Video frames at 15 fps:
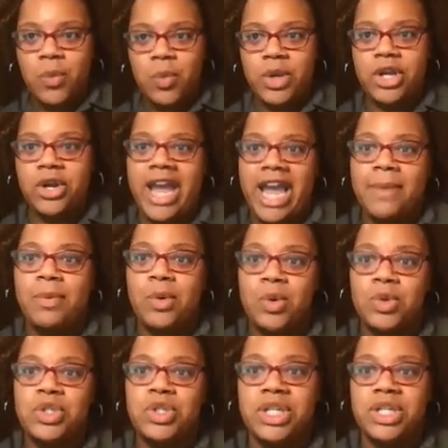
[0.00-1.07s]
we are able
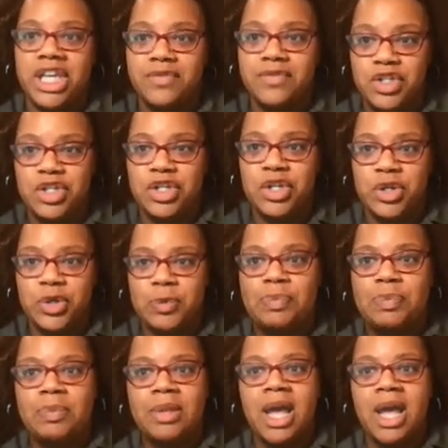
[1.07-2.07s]
to give to you.